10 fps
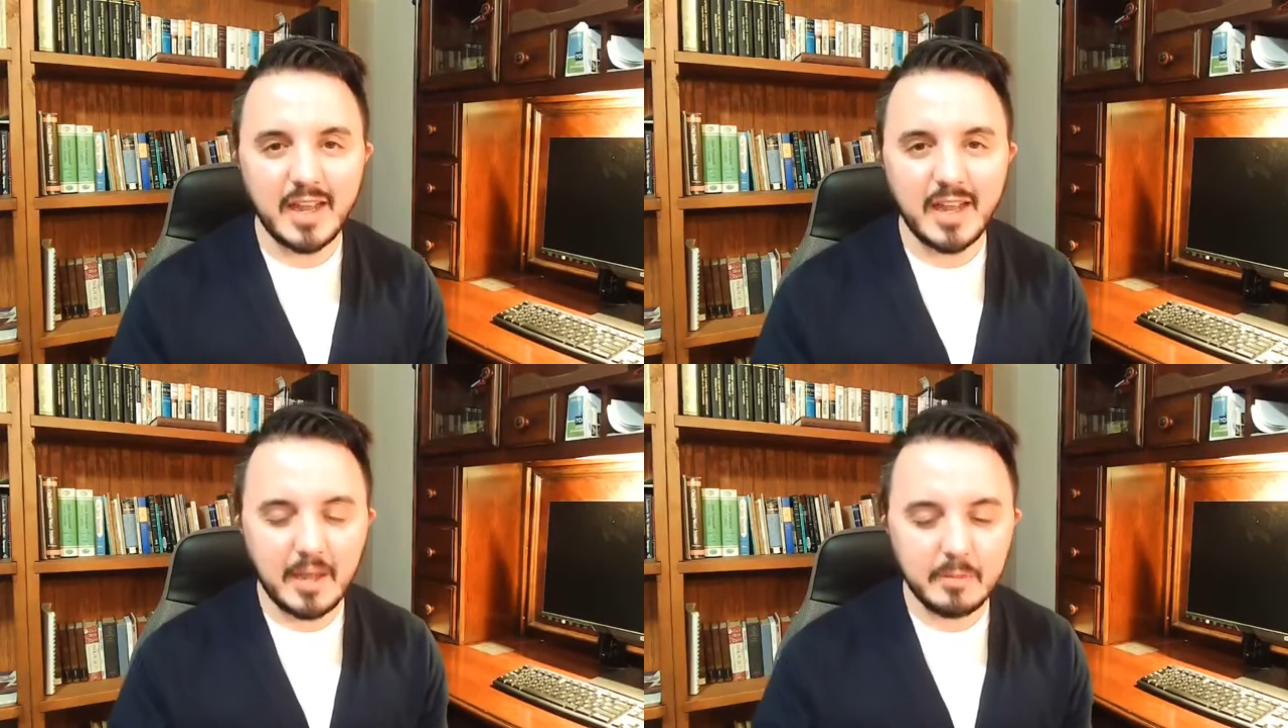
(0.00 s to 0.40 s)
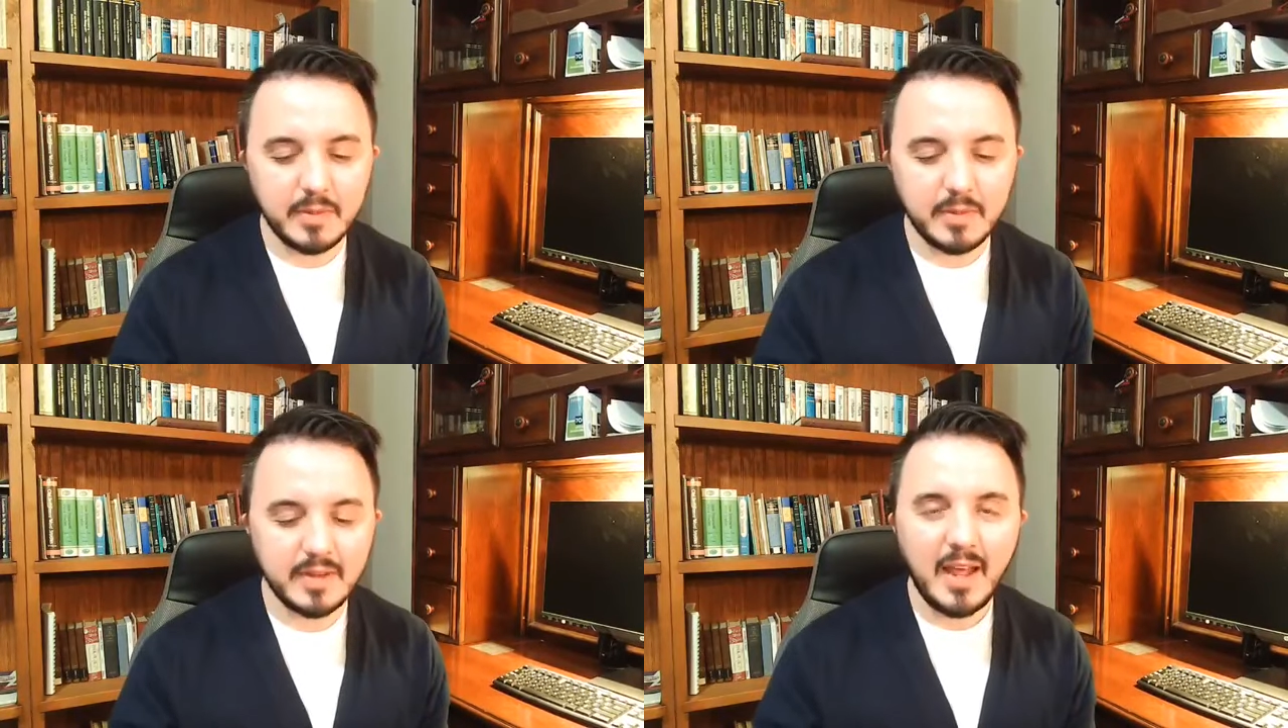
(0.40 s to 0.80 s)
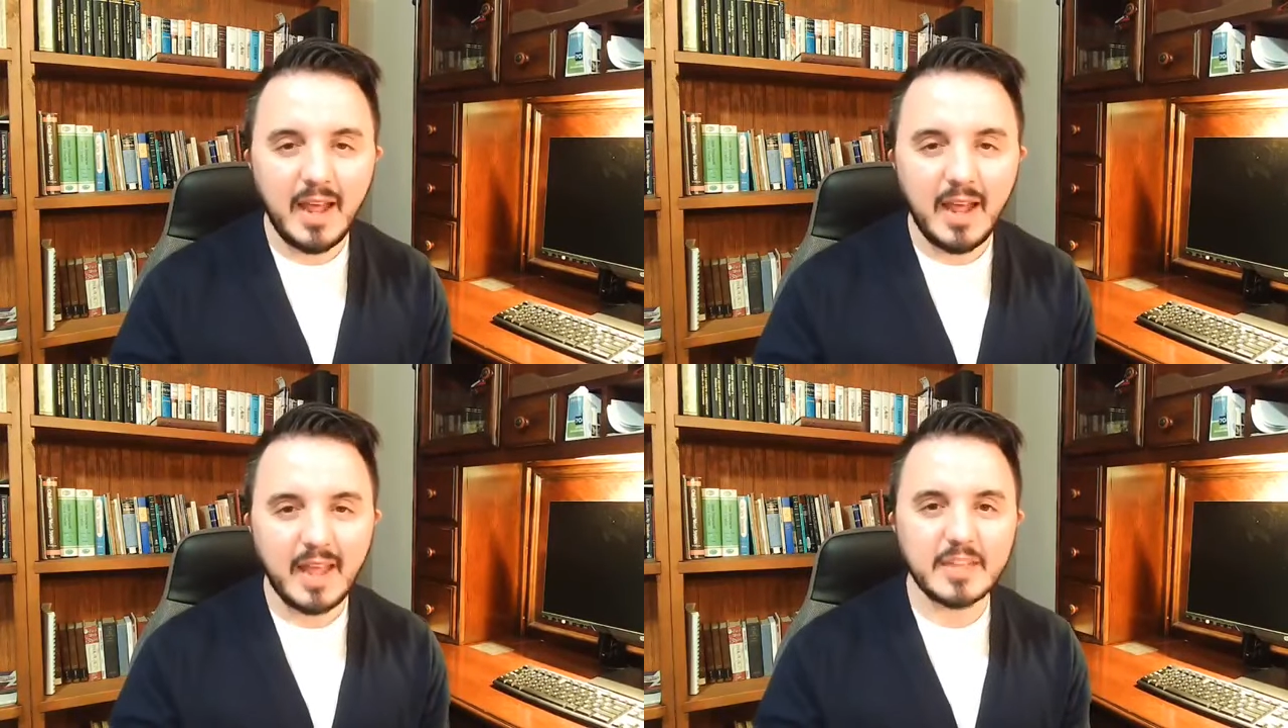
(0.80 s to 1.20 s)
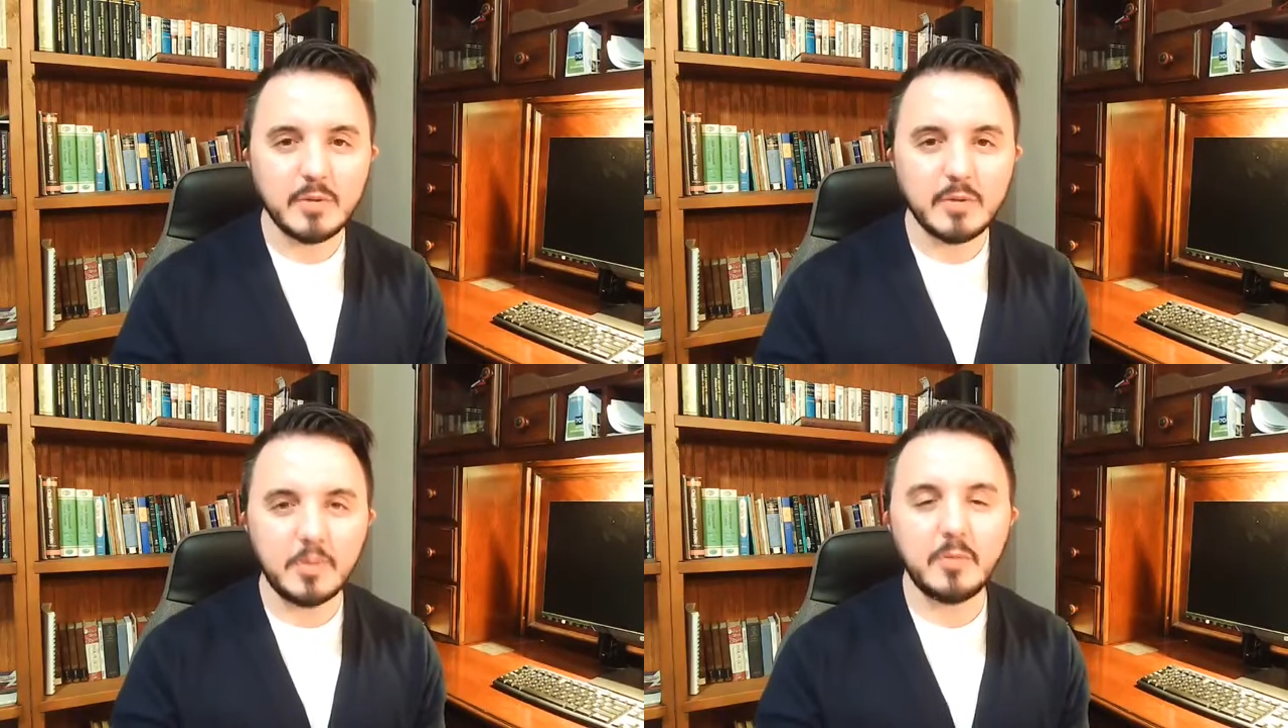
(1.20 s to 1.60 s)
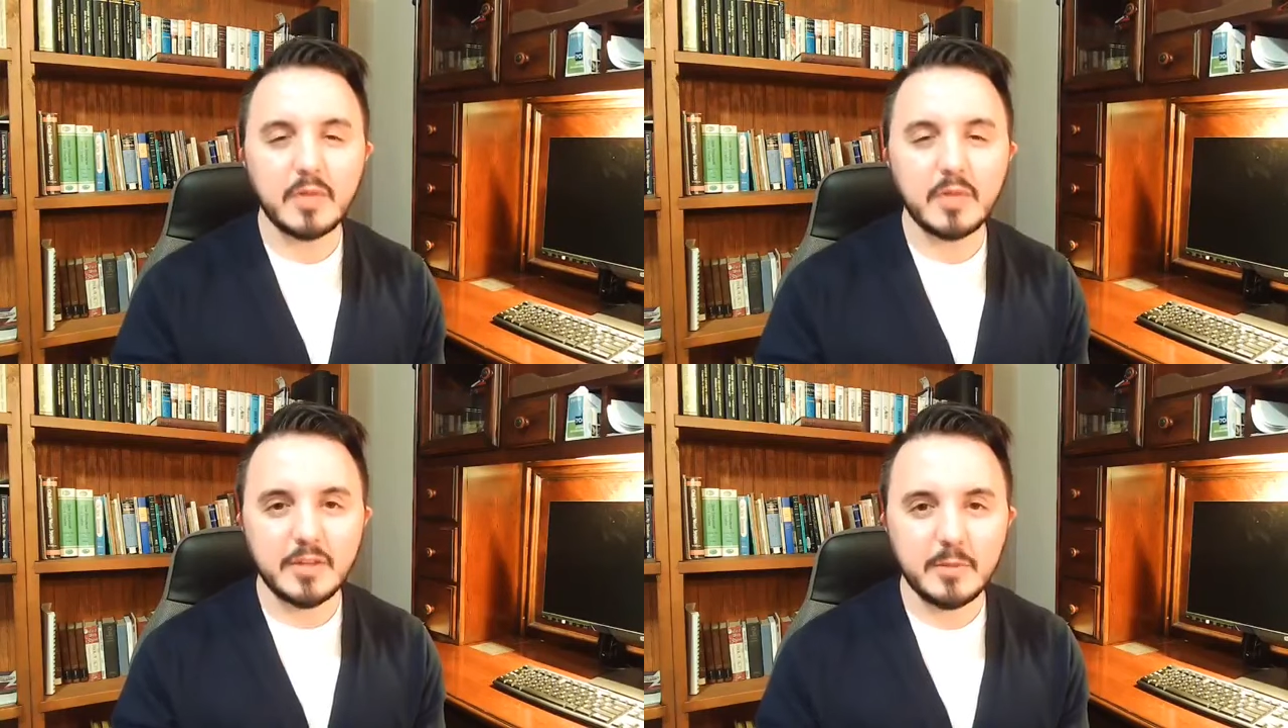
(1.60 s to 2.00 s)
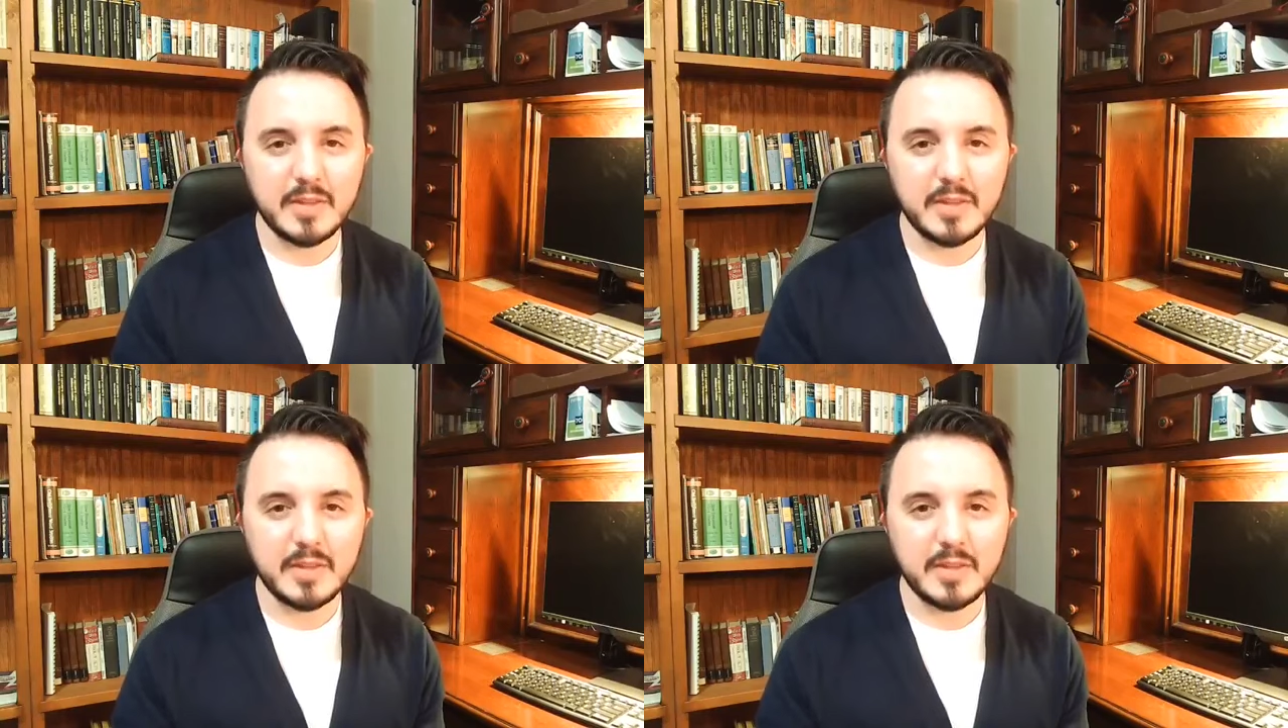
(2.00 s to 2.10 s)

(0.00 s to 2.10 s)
and up, and, and that's what we want to do.